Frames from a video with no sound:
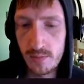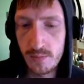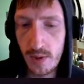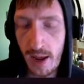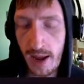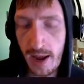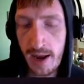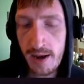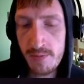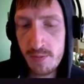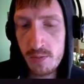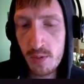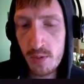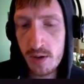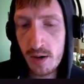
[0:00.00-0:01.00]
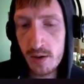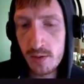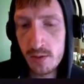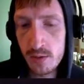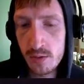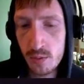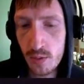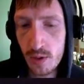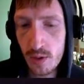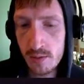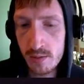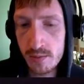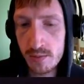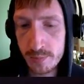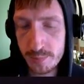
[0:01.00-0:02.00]
half of
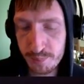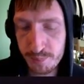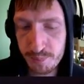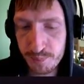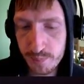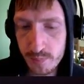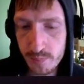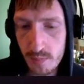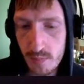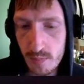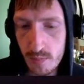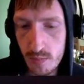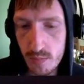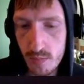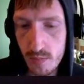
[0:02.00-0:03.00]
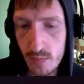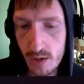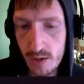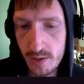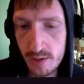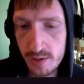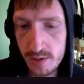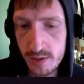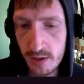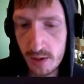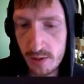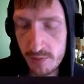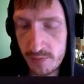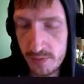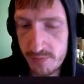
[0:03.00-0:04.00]
112 is
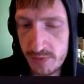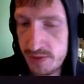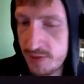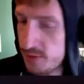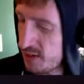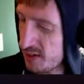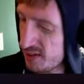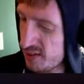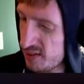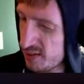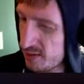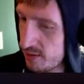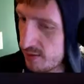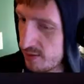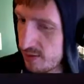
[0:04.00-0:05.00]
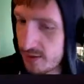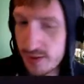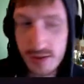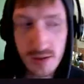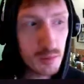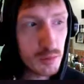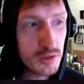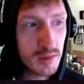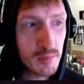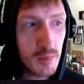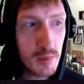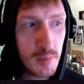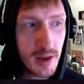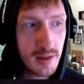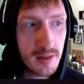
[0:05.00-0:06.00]
56, double check my
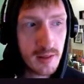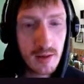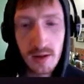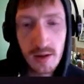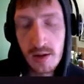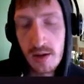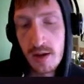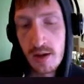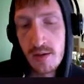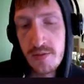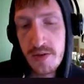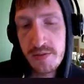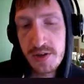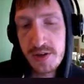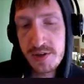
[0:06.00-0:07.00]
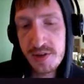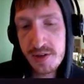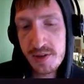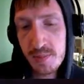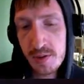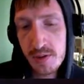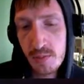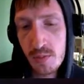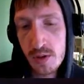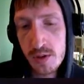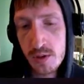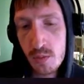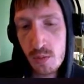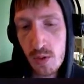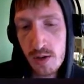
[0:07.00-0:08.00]
math, 56 plus
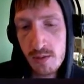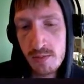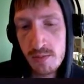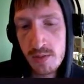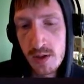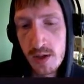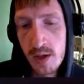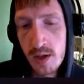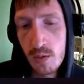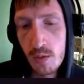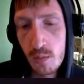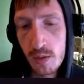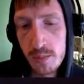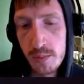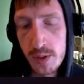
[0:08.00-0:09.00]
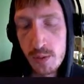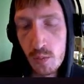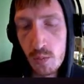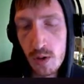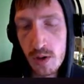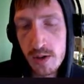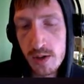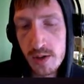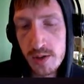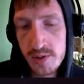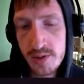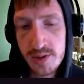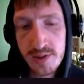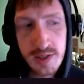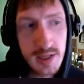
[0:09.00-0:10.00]
112 would be
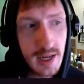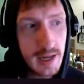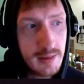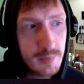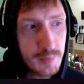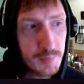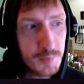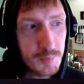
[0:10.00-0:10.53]
168,